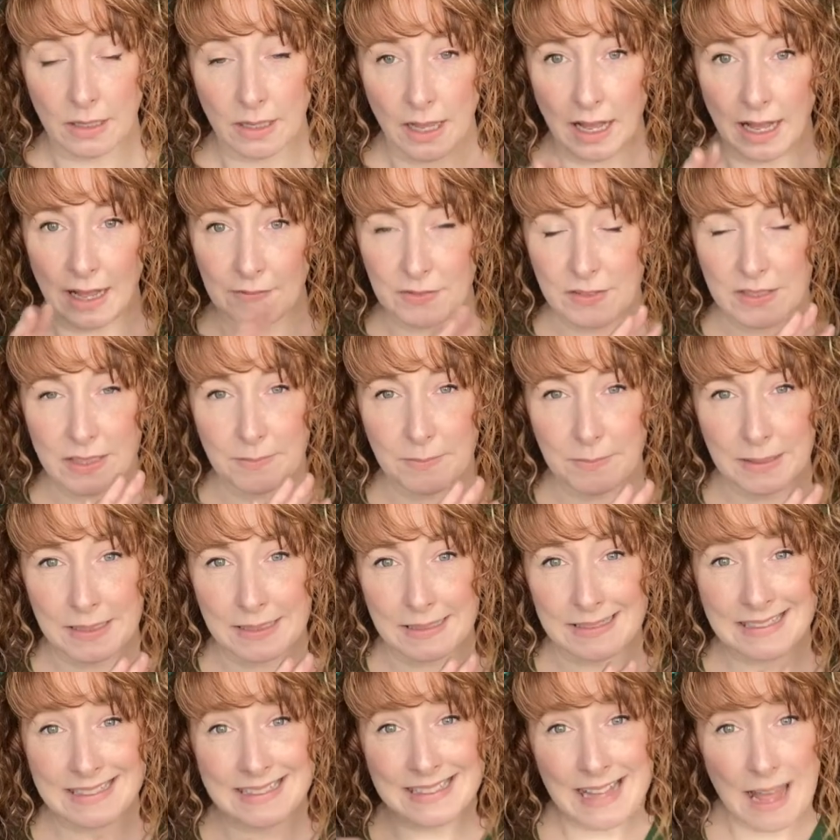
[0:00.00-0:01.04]
have something
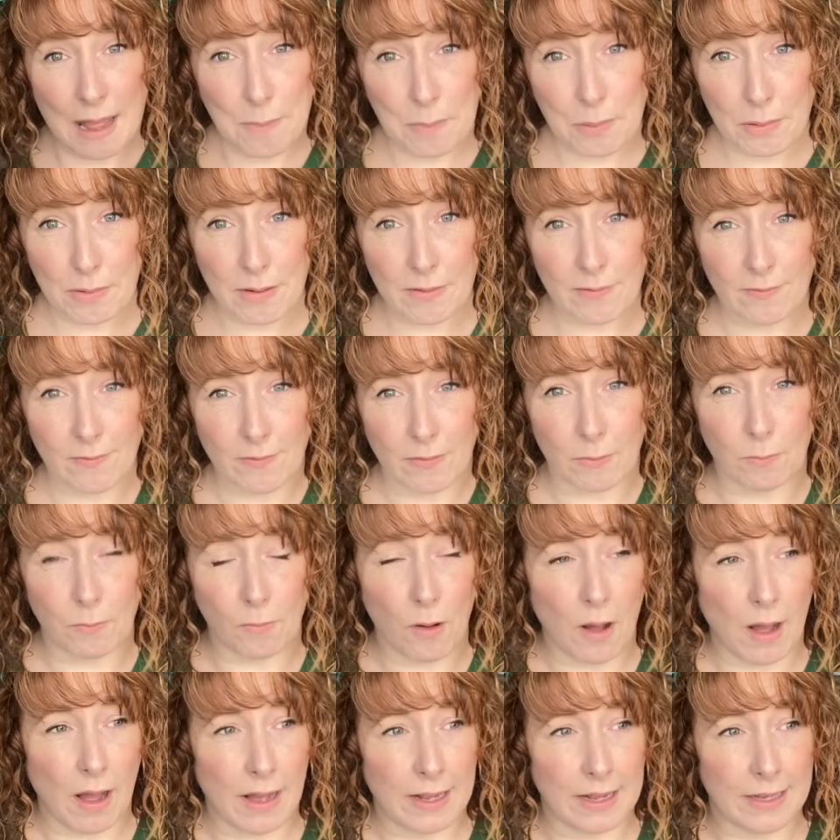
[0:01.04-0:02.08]
separate from
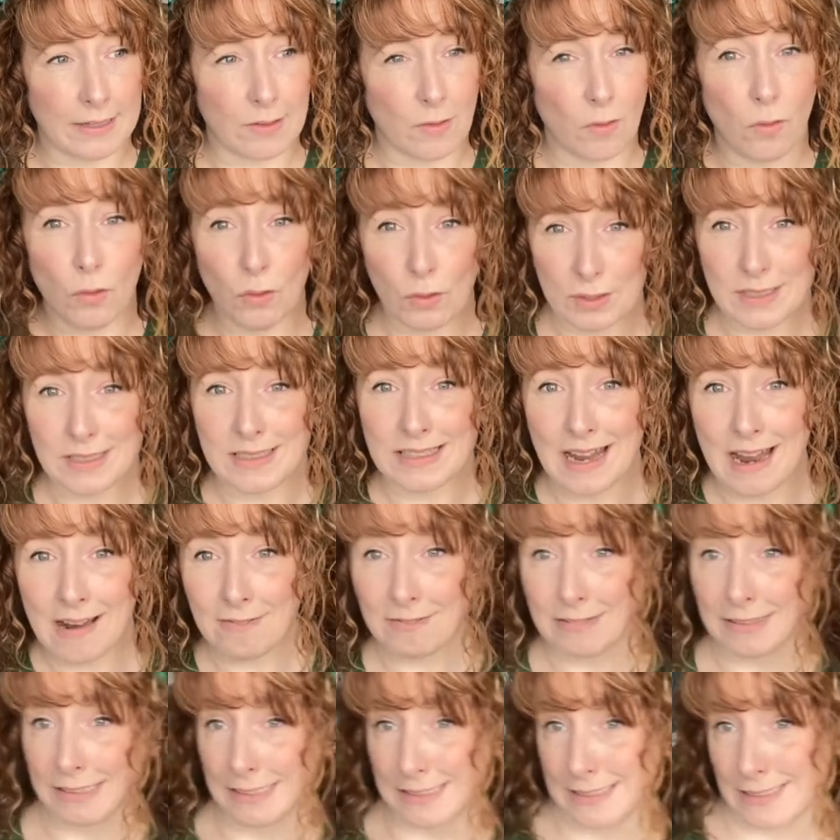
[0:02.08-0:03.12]
what I
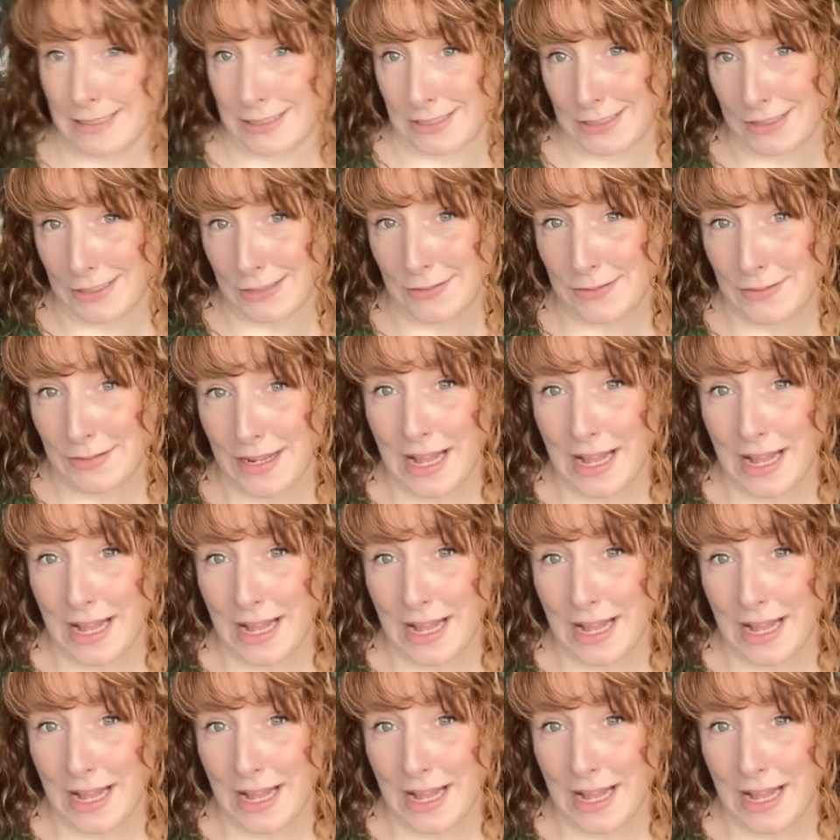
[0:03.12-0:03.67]
ordinarily do.